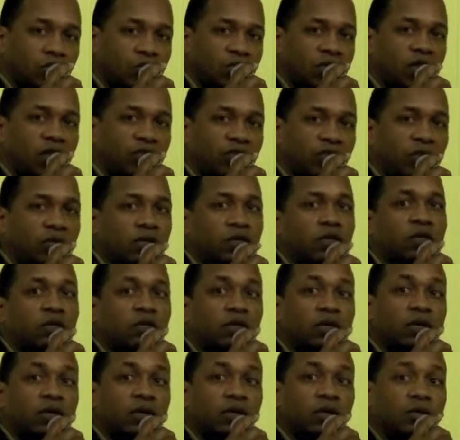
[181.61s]
then we have
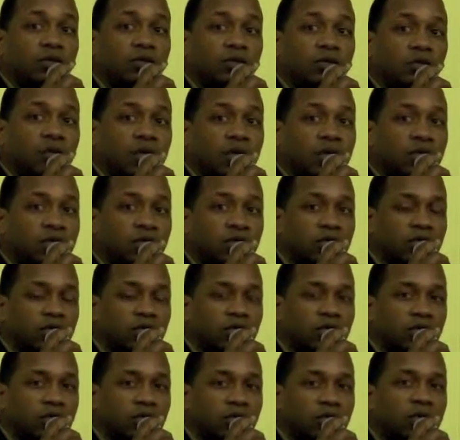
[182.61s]
to make a
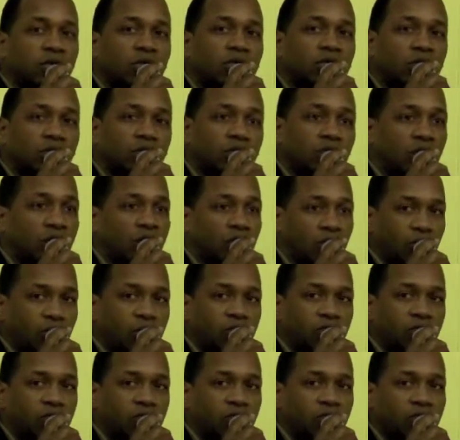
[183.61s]
decision on it, how
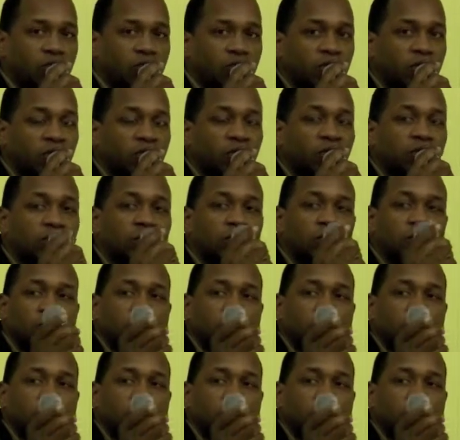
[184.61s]
do we go from there.